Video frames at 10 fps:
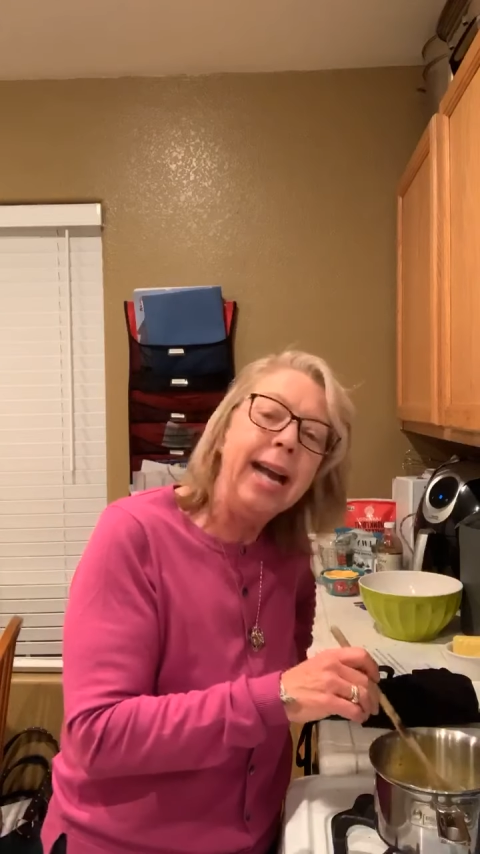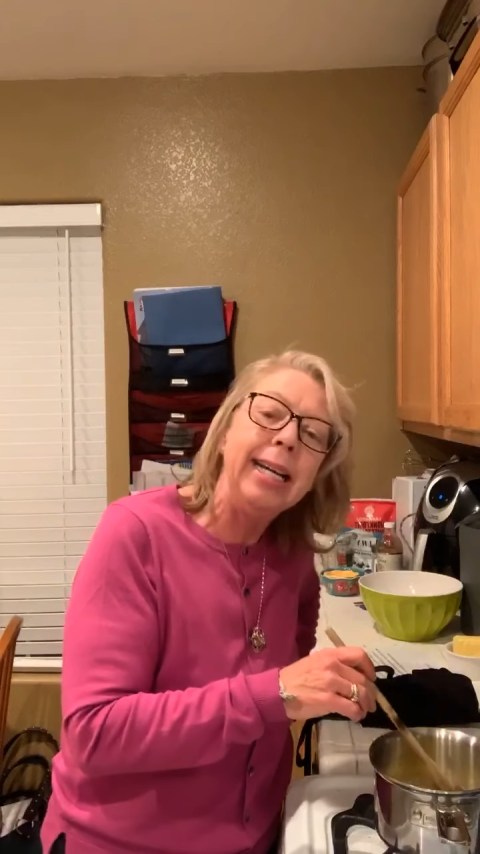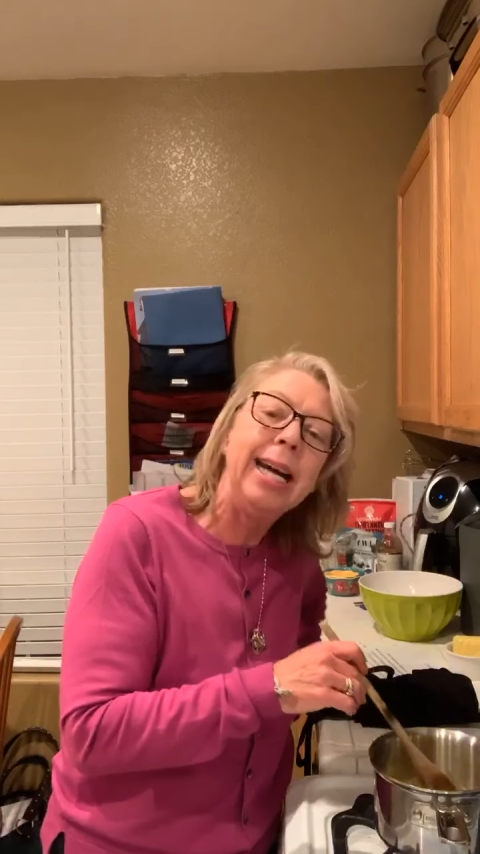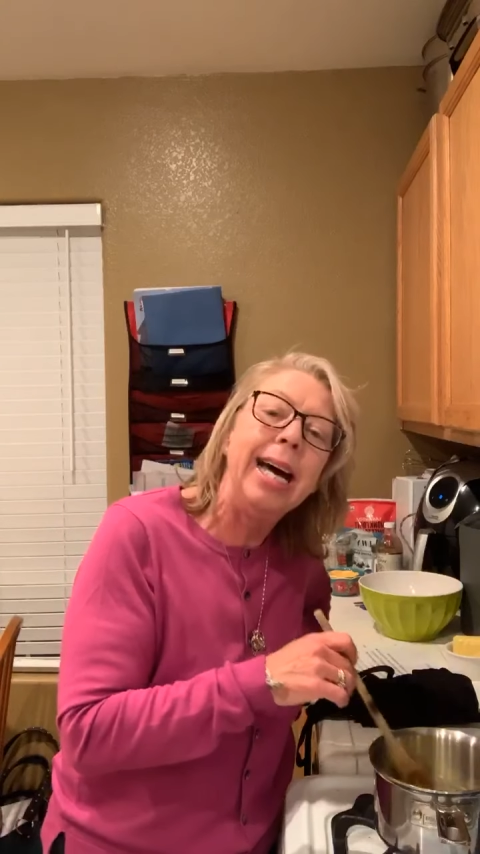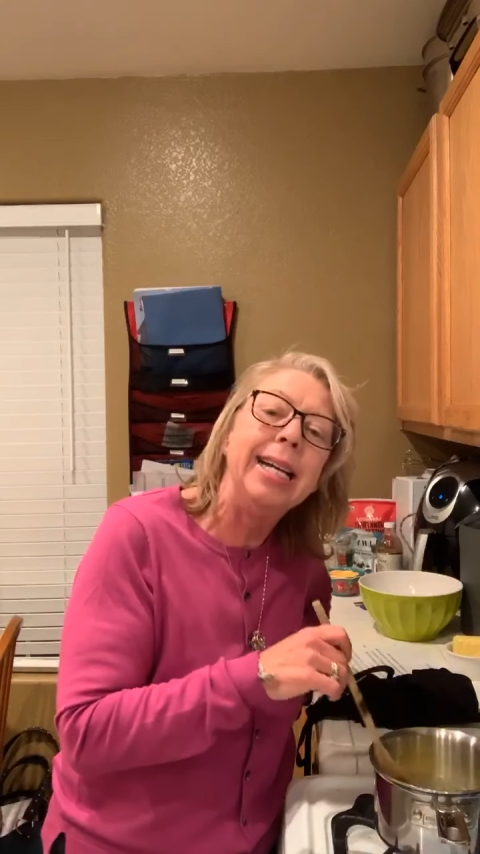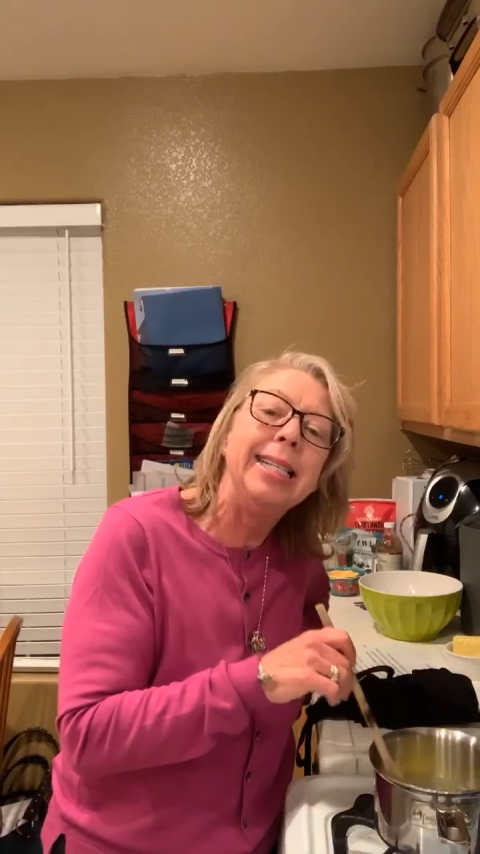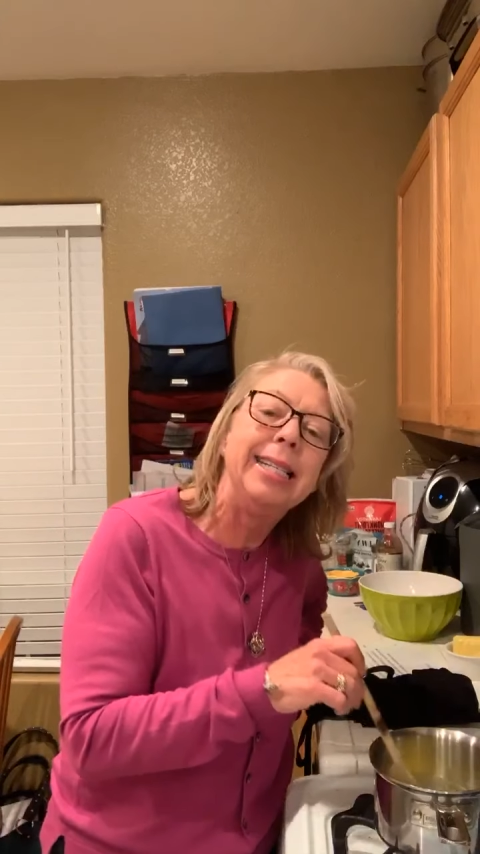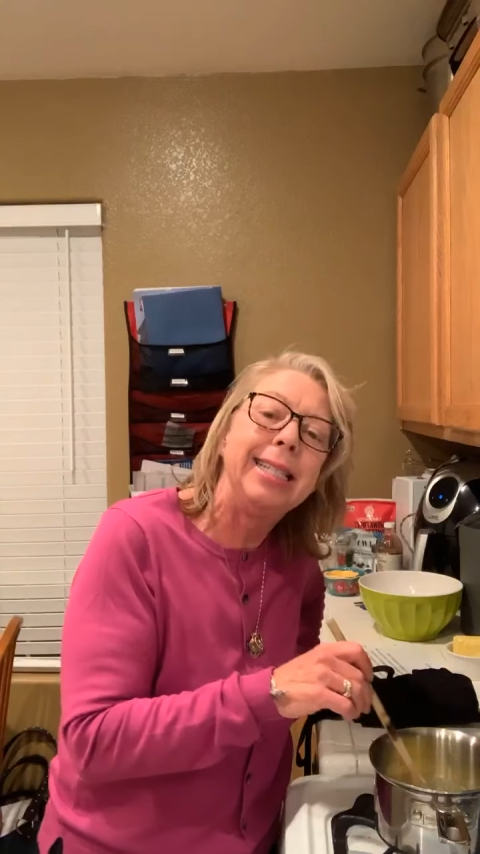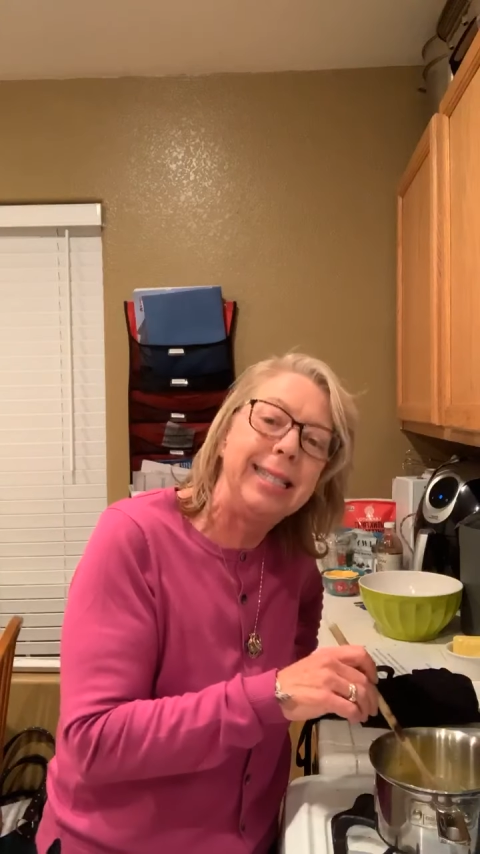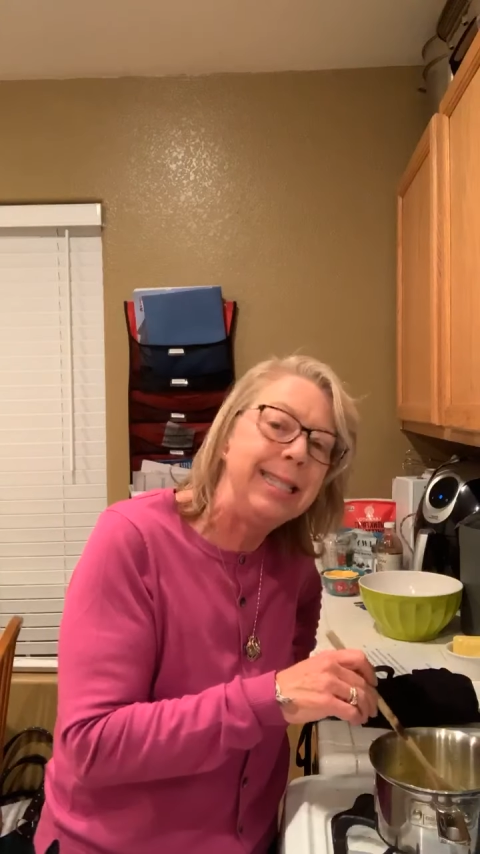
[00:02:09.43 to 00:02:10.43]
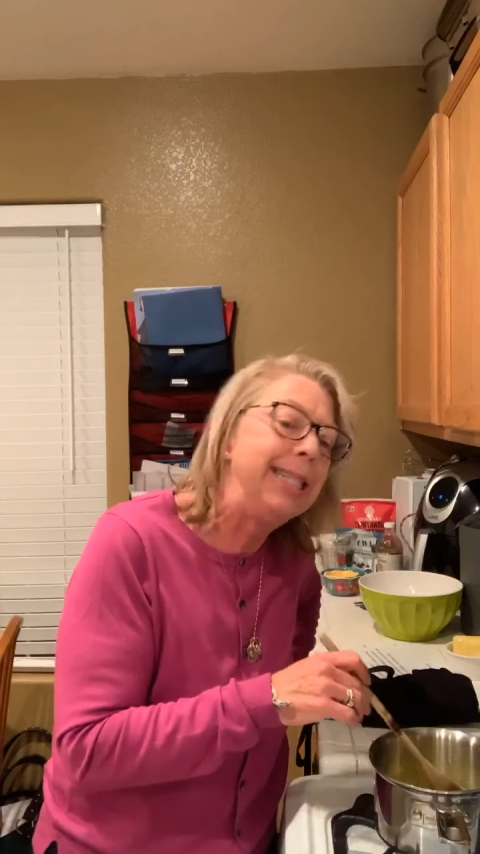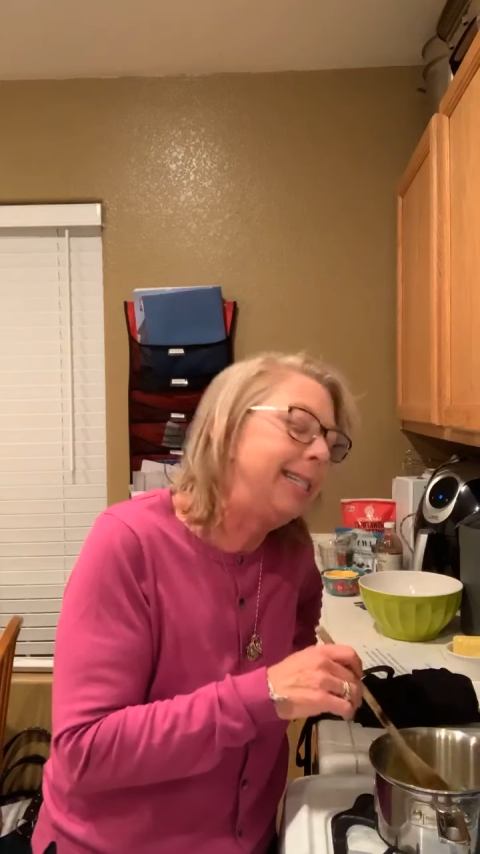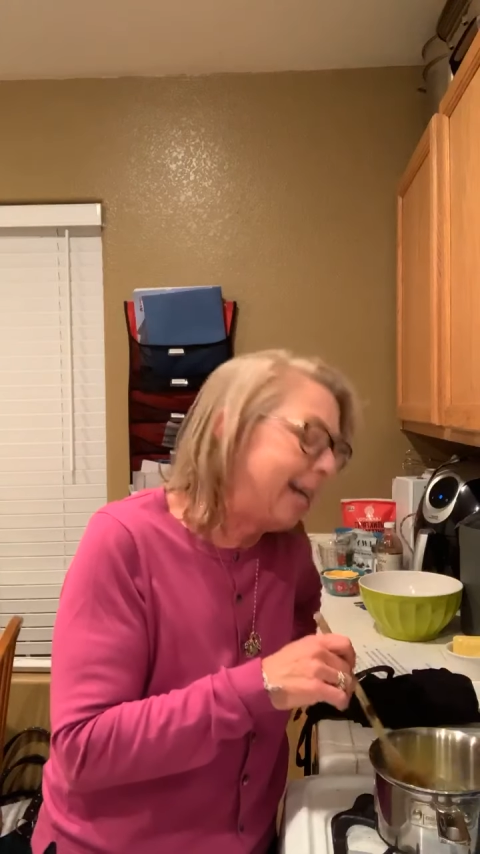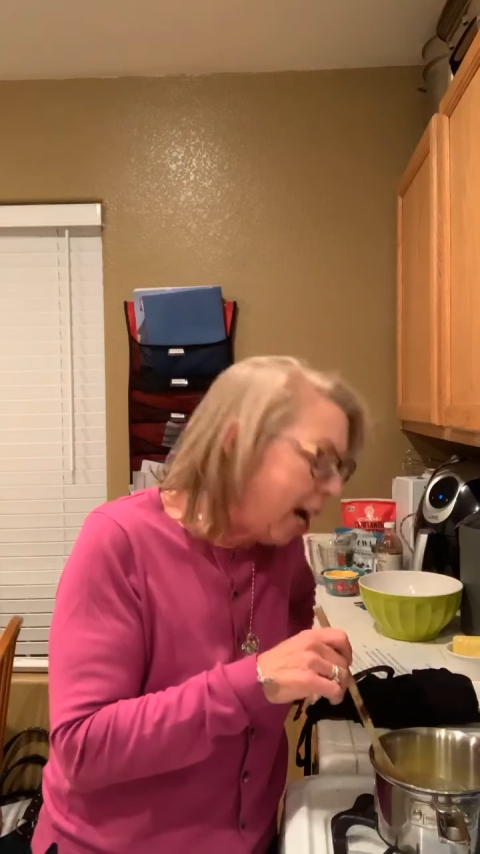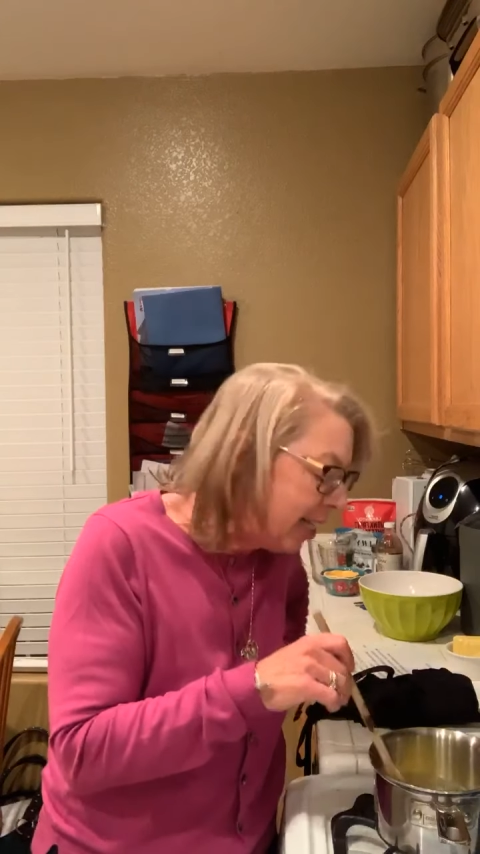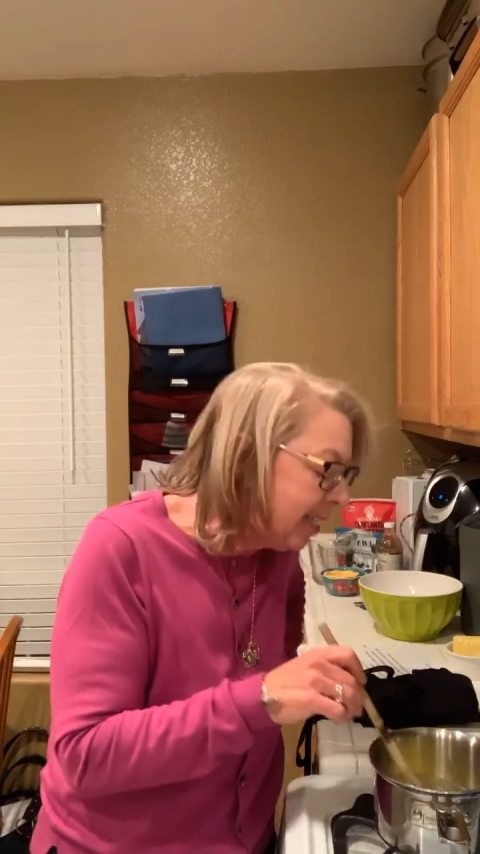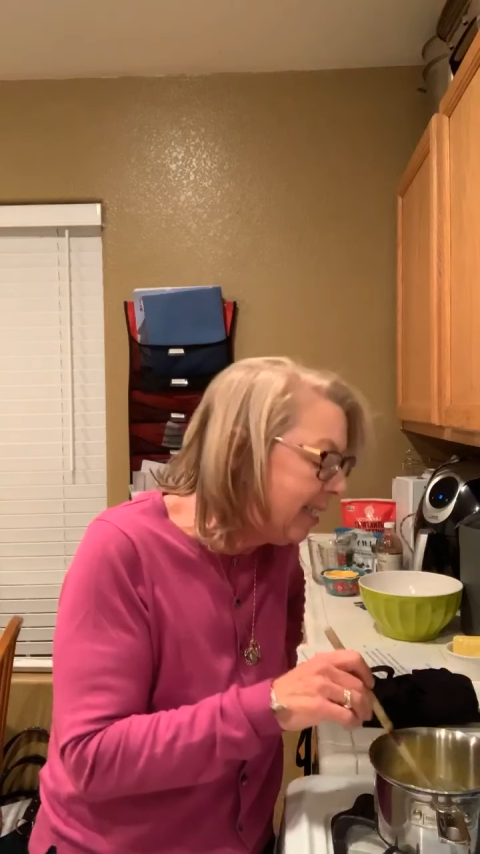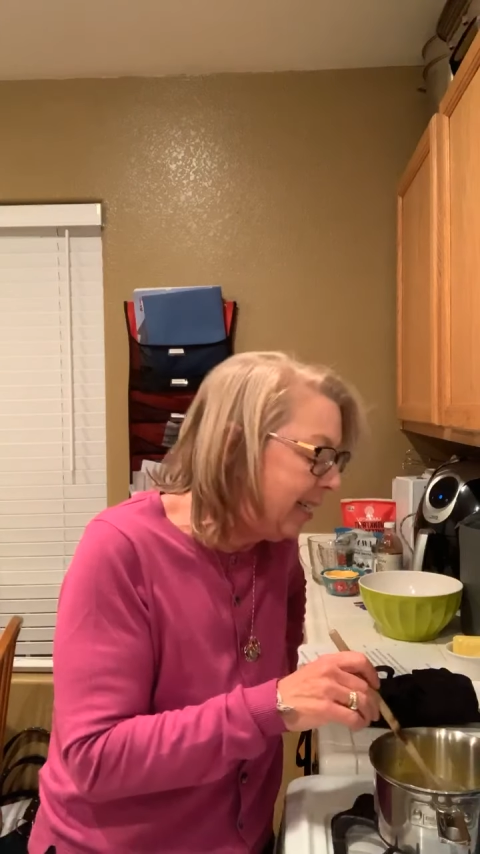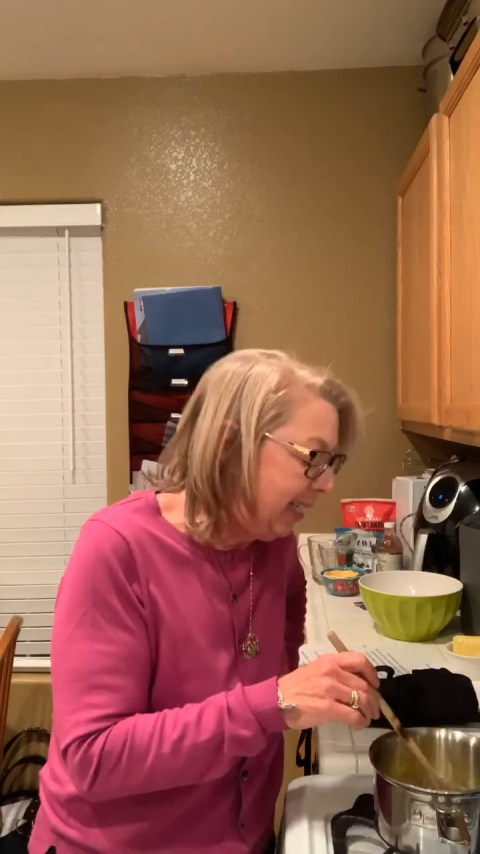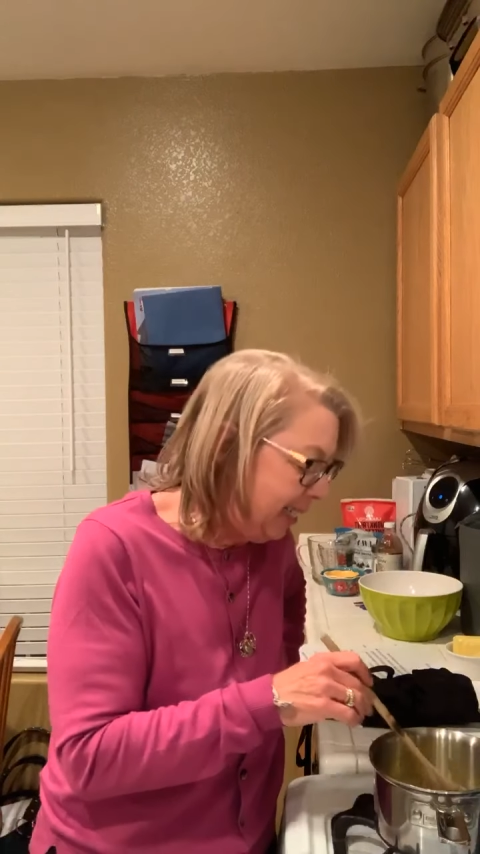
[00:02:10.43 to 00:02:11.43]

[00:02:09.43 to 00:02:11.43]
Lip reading: of constantly